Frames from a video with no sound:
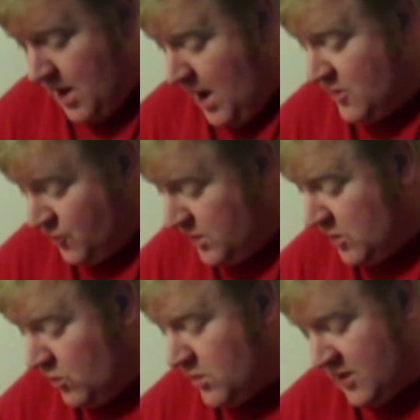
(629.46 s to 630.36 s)
It's really
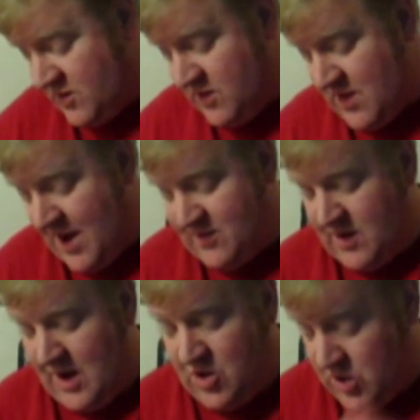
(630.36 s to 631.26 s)
cool because these guys
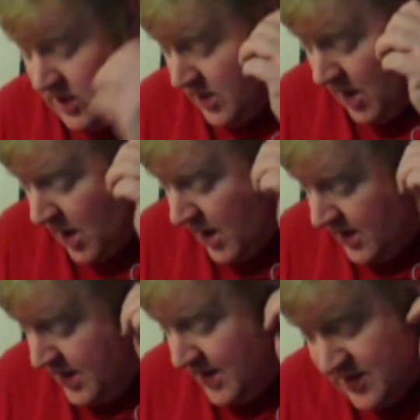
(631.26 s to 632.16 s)
can actually,
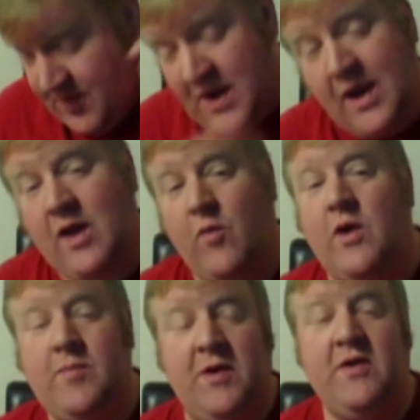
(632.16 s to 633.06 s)
depending on how you
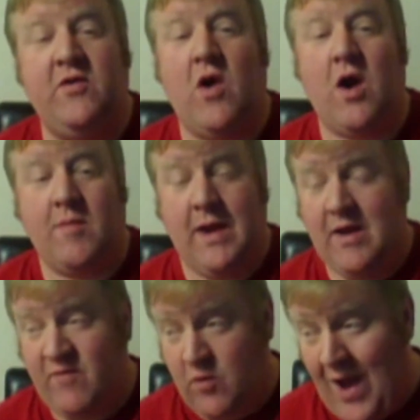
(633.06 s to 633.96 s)
want to build your army,
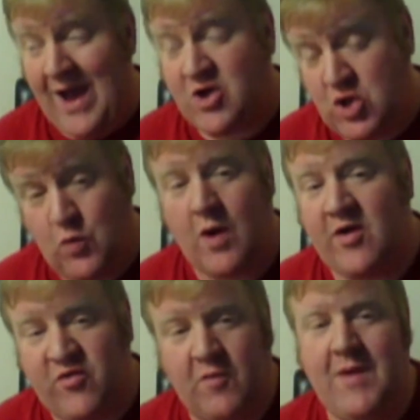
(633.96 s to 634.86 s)
if you actually
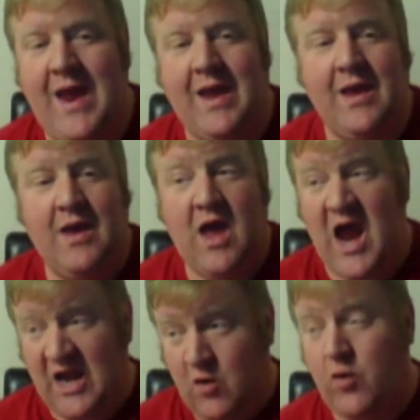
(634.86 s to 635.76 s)
wanted to make
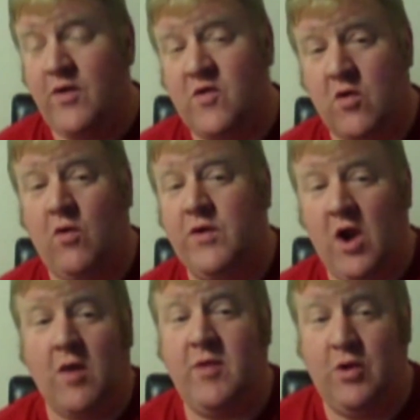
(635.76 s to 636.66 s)
an Inquisitor-only
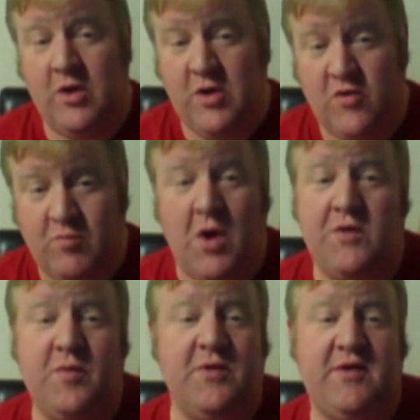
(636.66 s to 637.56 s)
army, you could use
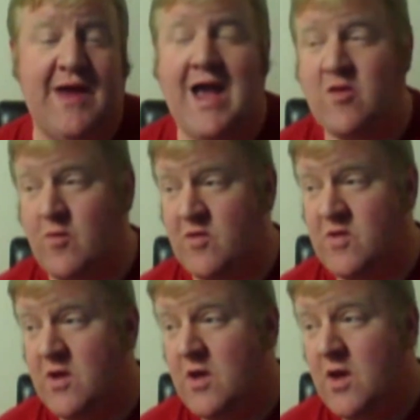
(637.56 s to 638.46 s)
multiple detachments
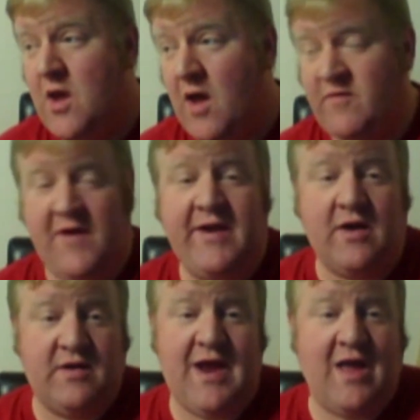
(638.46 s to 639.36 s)
of the
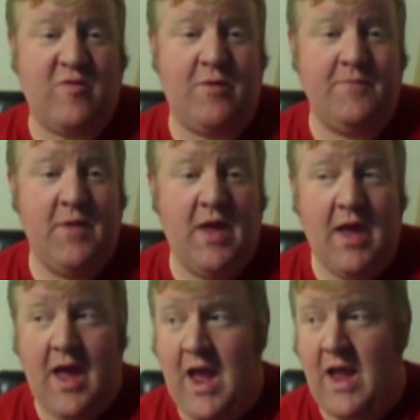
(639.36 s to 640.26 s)
Vanguard detachment.
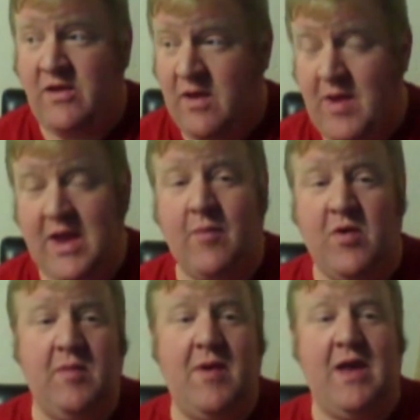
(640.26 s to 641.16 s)
And you can make it
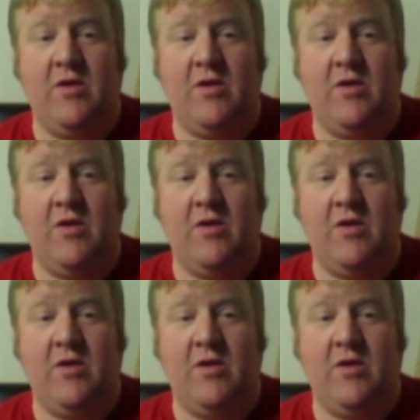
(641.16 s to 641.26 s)
pretty big.